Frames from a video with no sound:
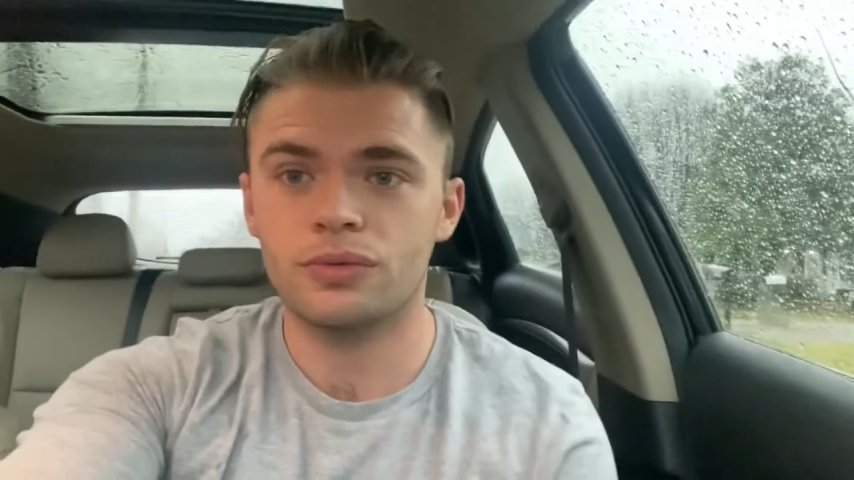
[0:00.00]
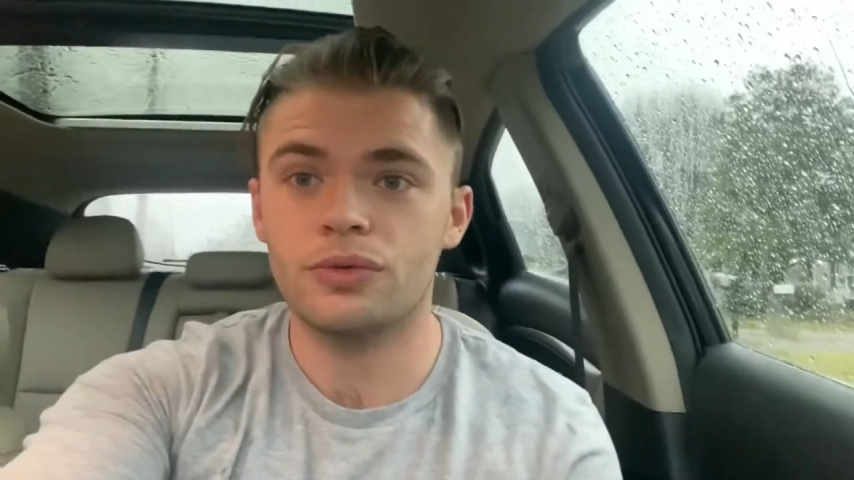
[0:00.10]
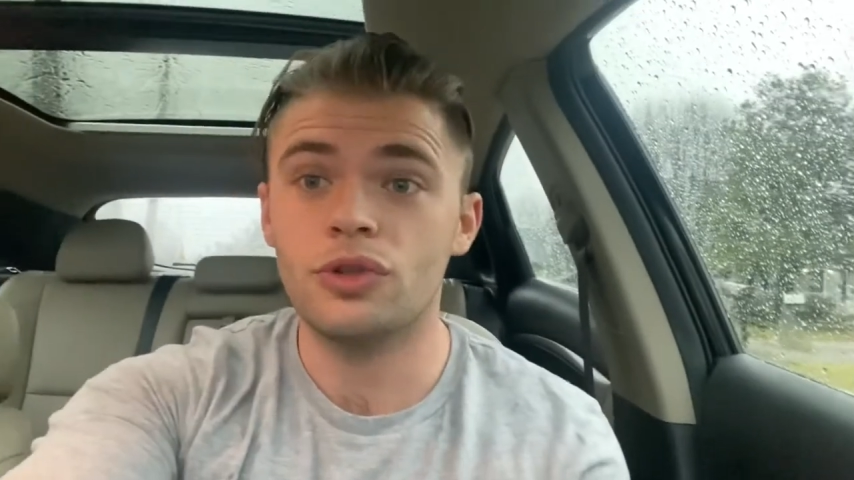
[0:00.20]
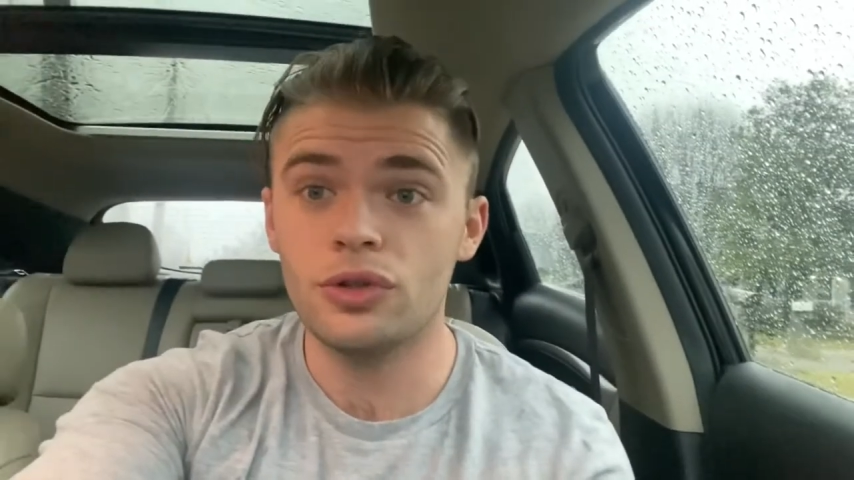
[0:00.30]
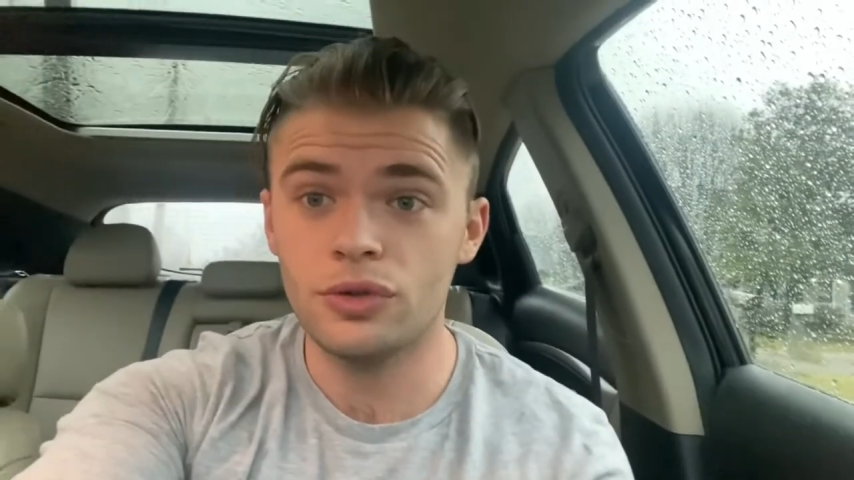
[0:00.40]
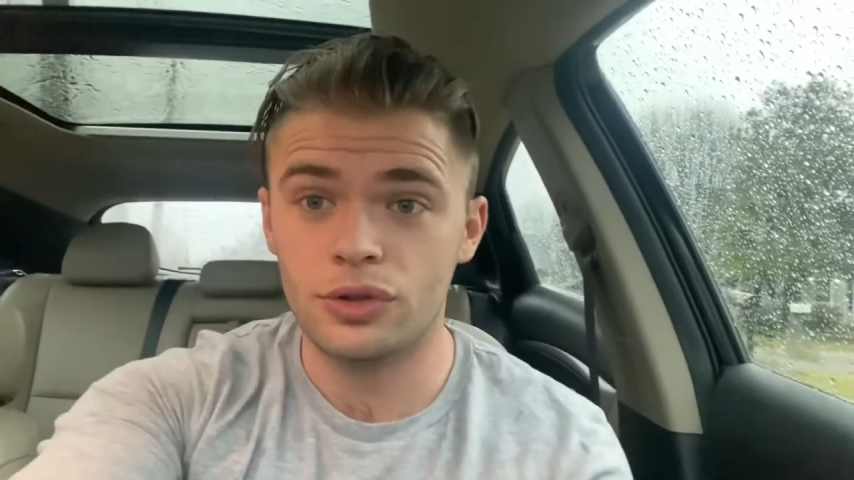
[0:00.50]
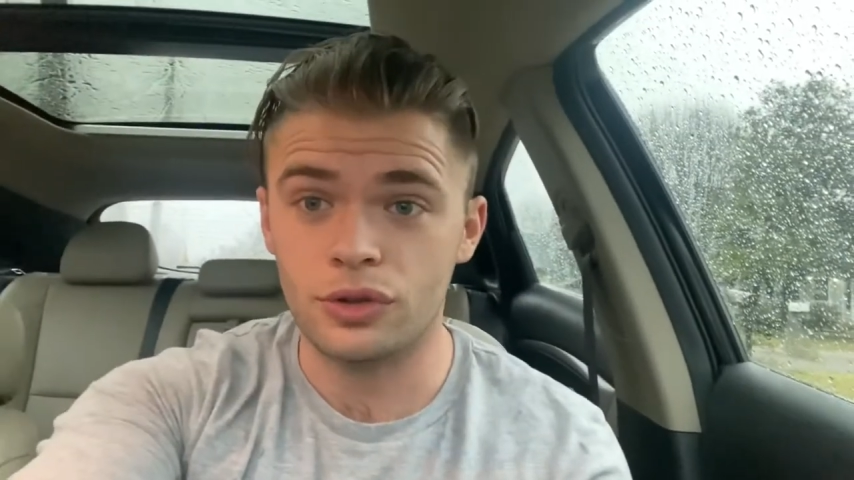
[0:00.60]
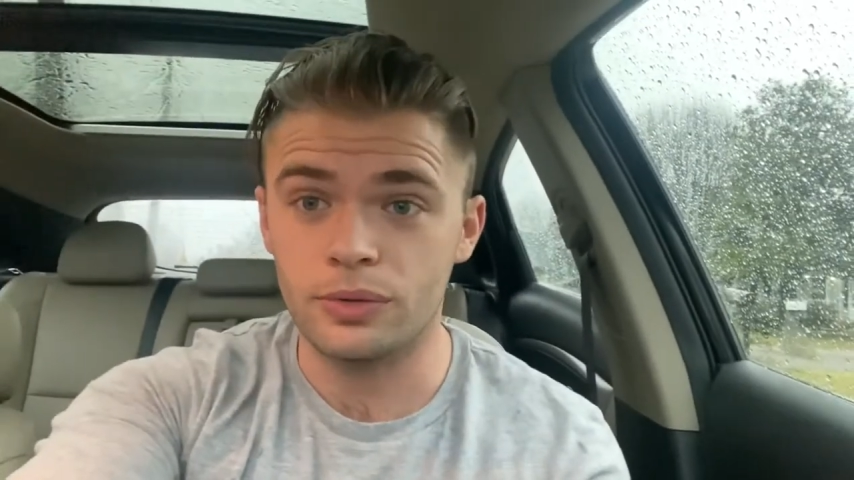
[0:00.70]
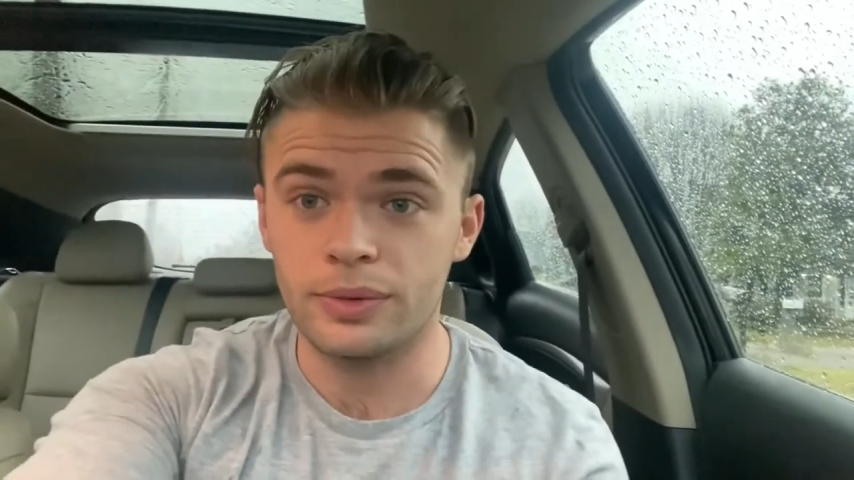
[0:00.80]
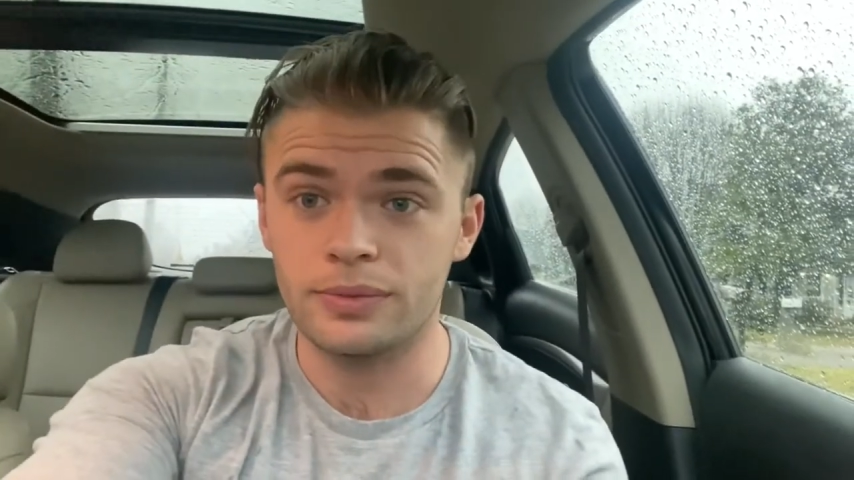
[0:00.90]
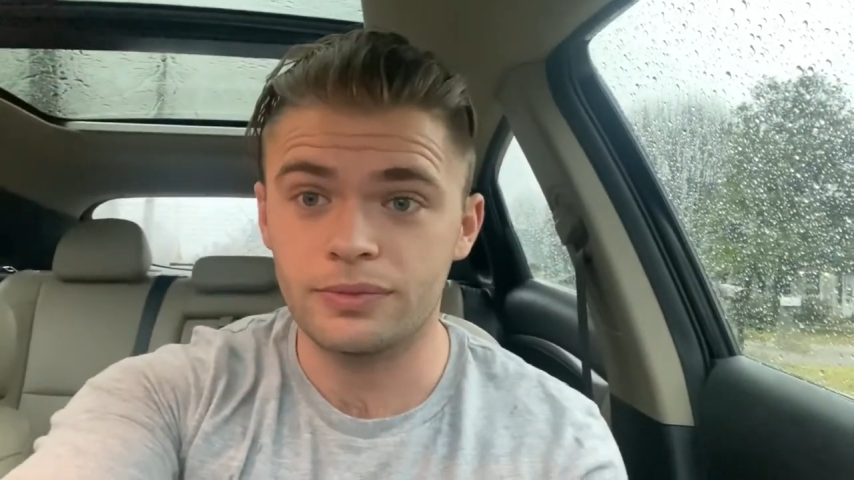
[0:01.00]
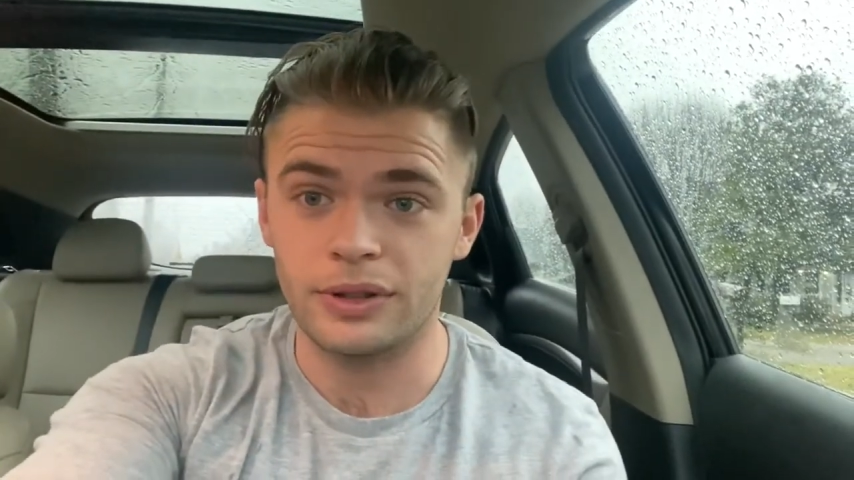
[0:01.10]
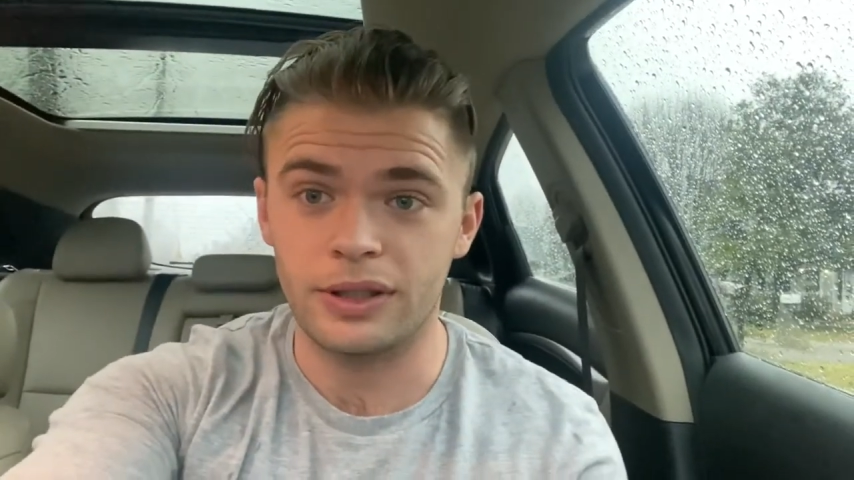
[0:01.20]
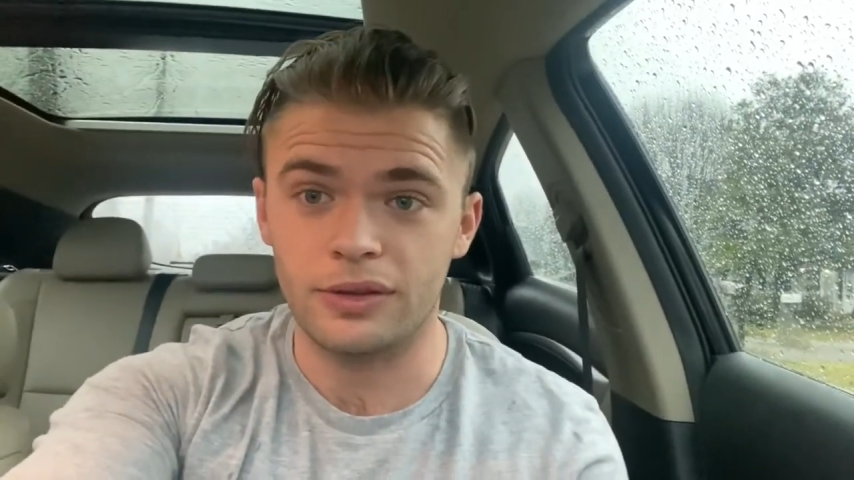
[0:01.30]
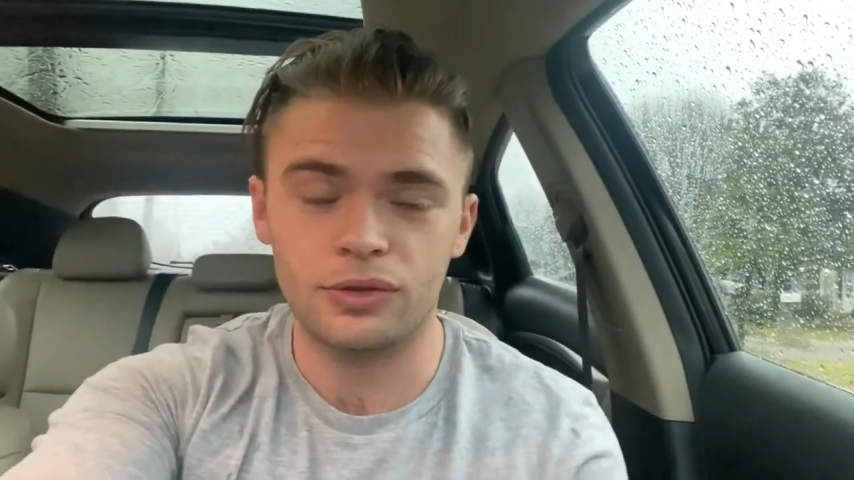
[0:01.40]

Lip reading: YouTube videos,